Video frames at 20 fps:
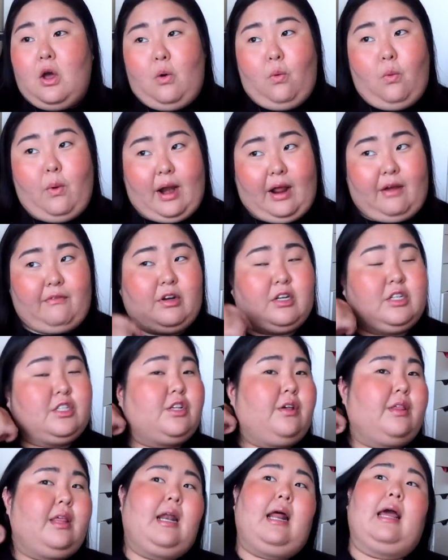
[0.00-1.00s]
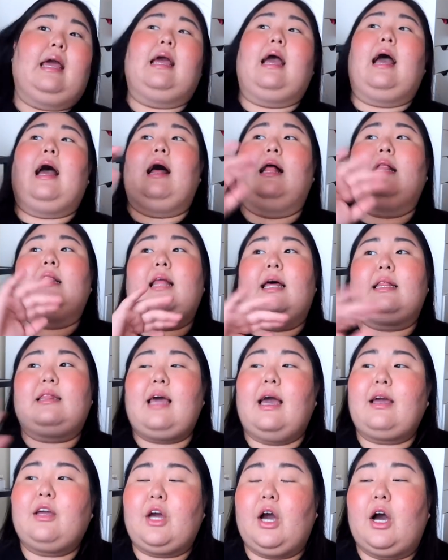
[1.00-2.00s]
Whatever. So then I let
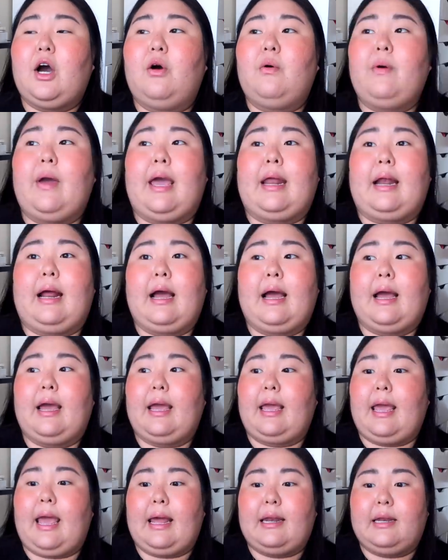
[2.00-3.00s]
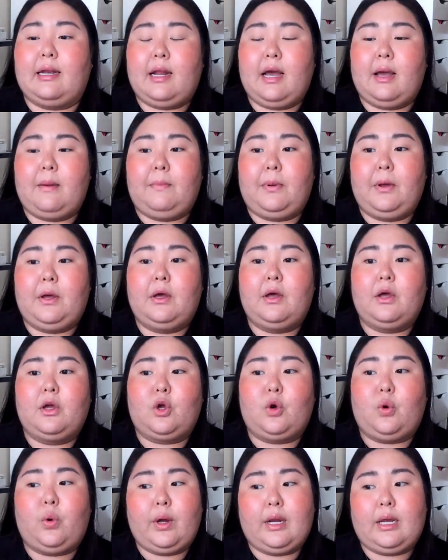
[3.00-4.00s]
that go and I ended up
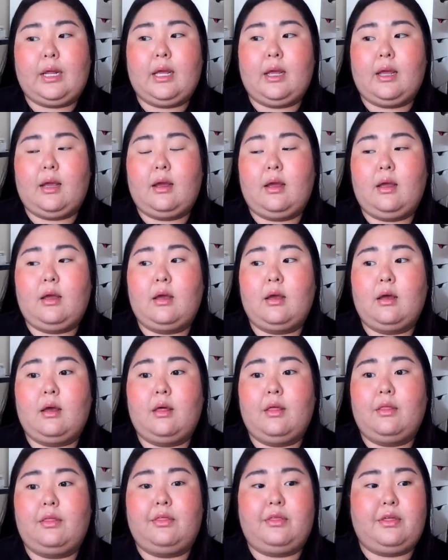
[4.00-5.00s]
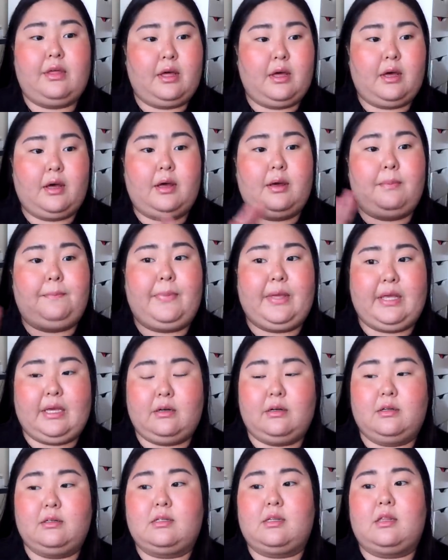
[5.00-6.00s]
quitting the
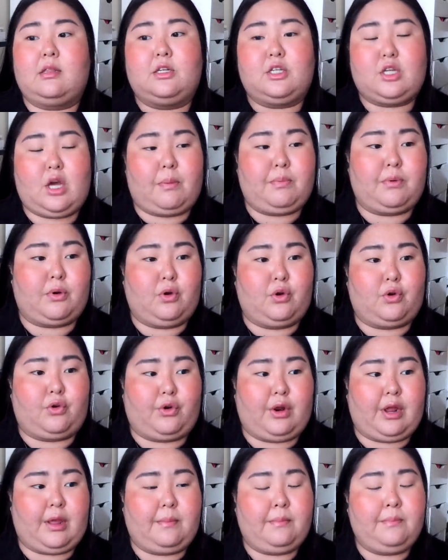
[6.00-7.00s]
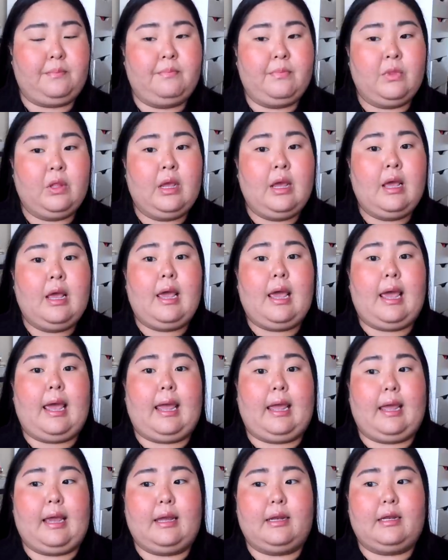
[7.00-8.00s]
pills and the topical cream.
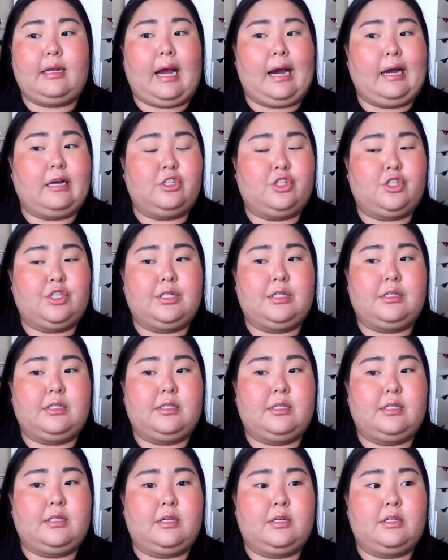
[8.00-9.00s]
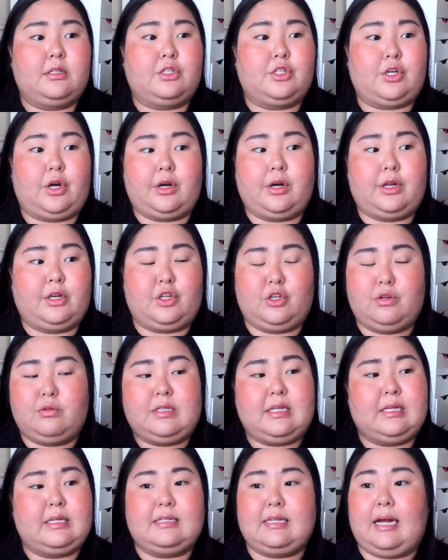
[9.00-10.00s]
And I just started
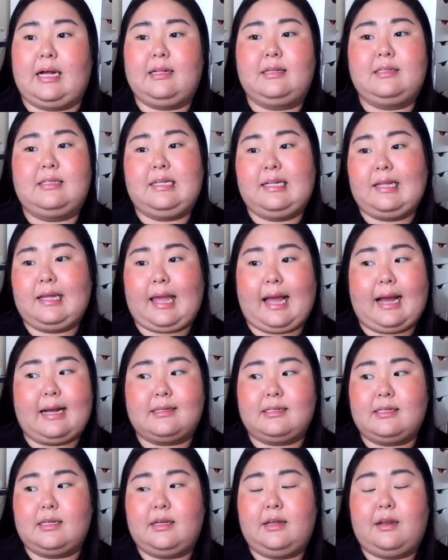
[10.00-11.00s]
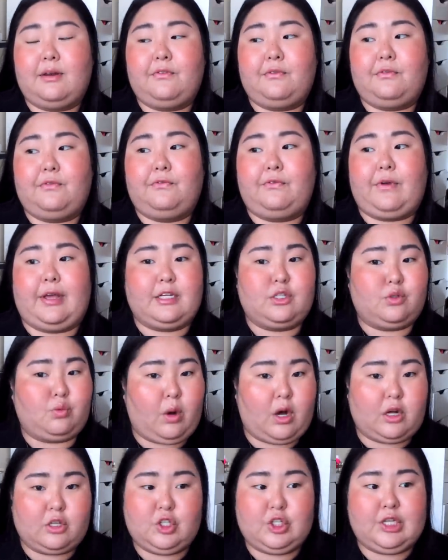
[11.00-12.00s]
using salicylic acid face
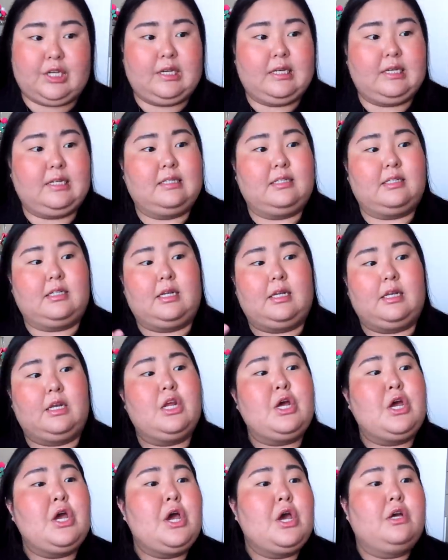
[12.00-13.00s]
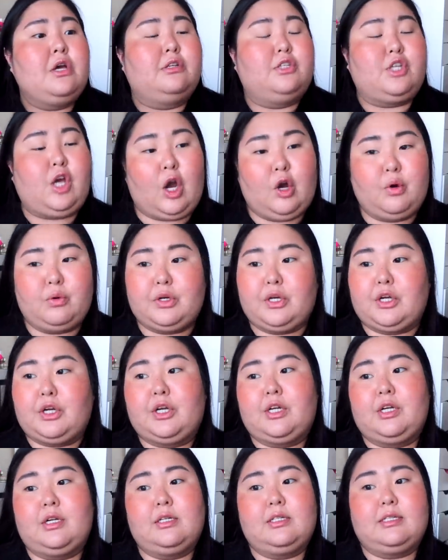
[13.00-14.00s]
washes and
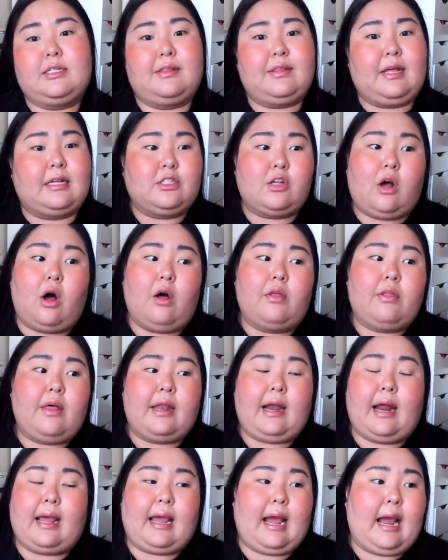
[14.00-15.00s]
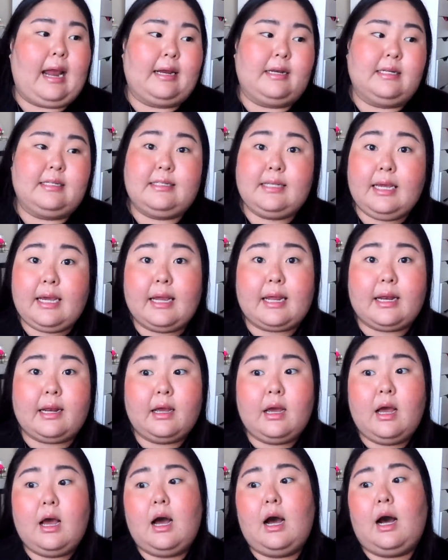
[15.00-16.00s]
toners. And that's all that I kind of did
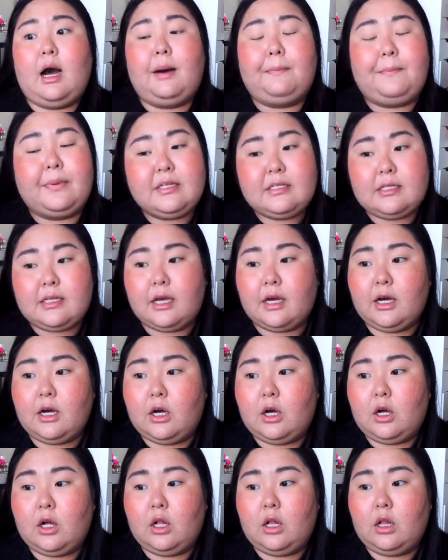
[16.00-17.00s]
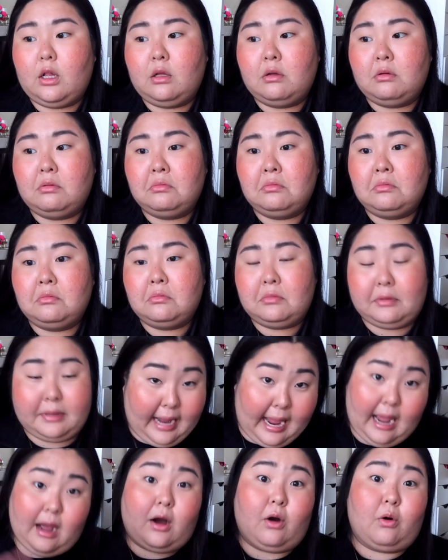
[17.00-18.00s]
up until
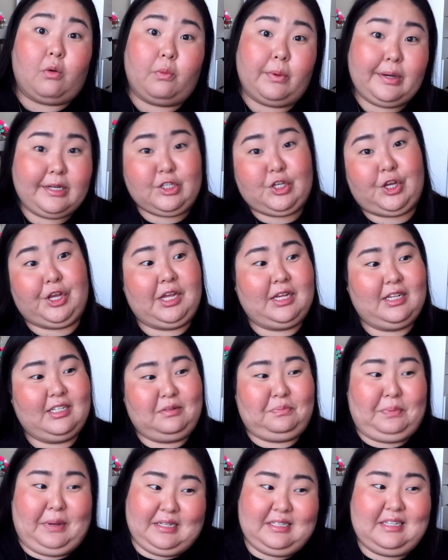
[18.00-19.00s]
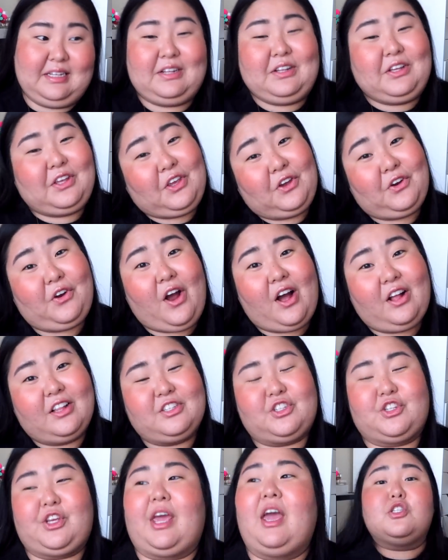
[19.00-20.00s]
now, which is basically
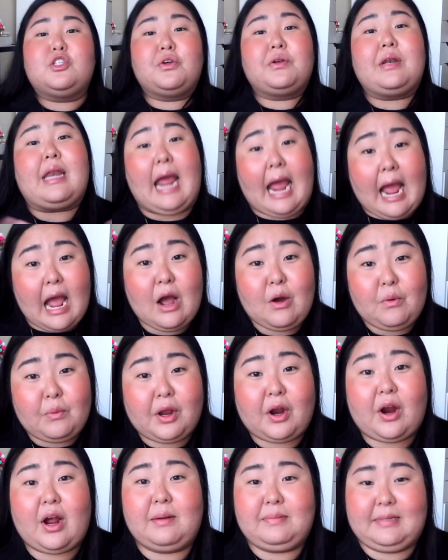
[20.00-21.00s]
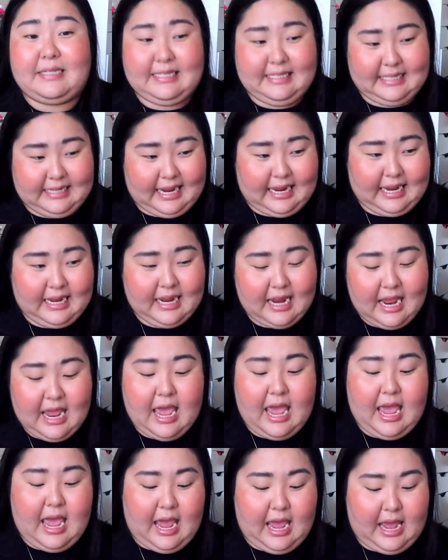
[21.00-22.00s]
Curology. So now we are up to date.
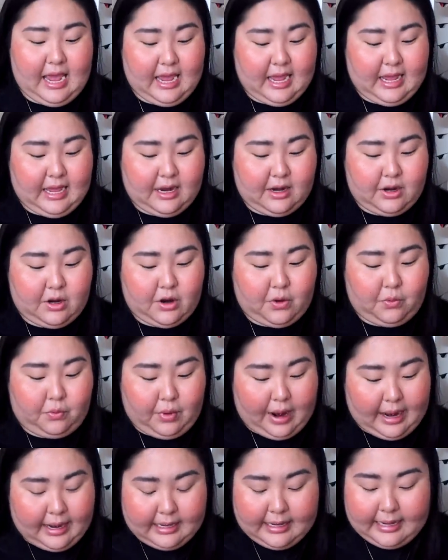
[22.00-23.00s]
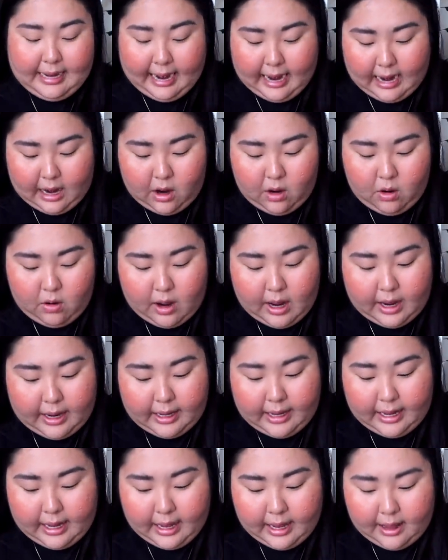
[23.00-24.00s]
And right now
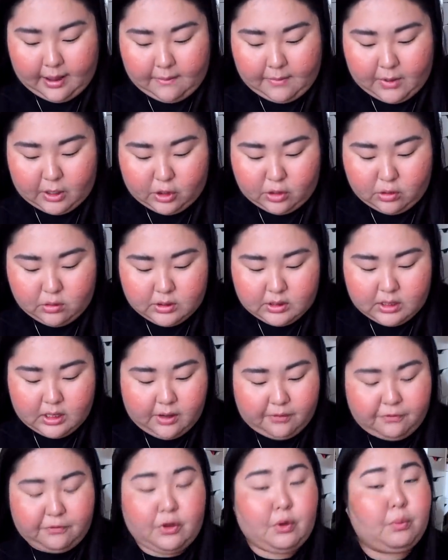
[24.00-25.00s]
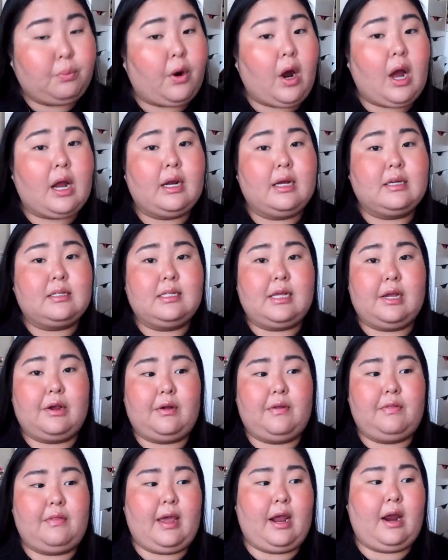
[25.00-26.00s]
I am using a few products here
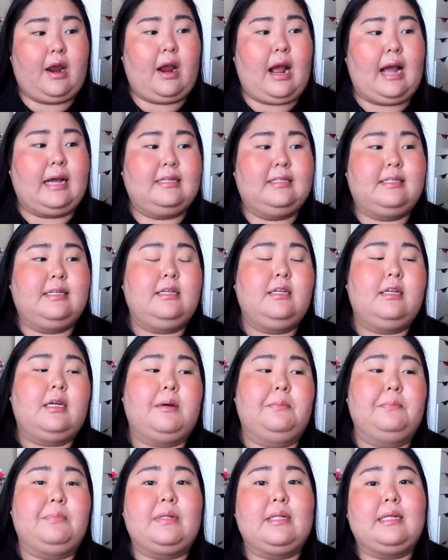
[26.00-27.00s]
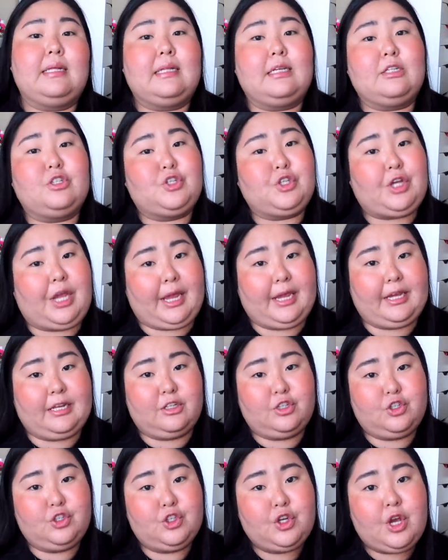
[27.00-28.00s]
and there. I did completely
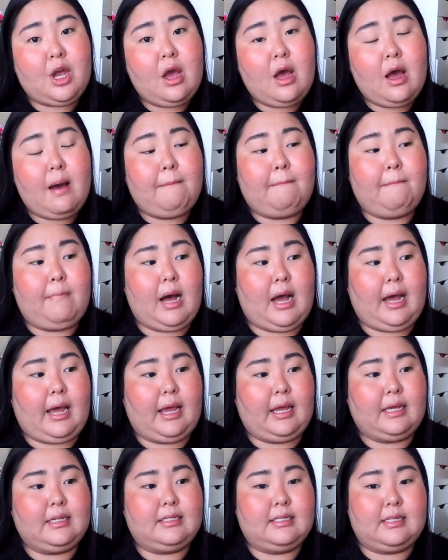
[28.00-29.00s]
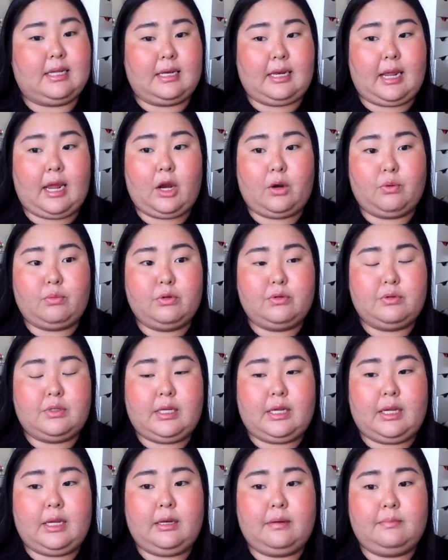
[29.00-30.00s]
change my skincare
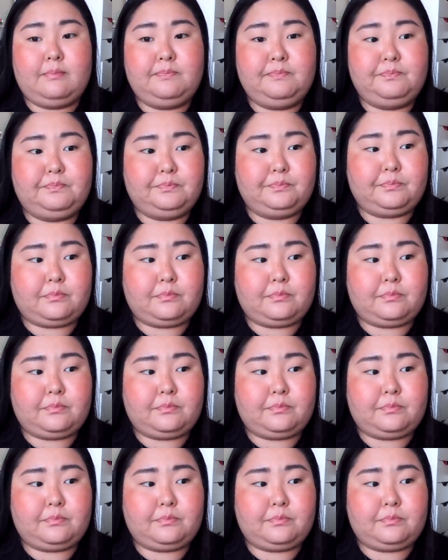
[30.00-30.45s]
routine.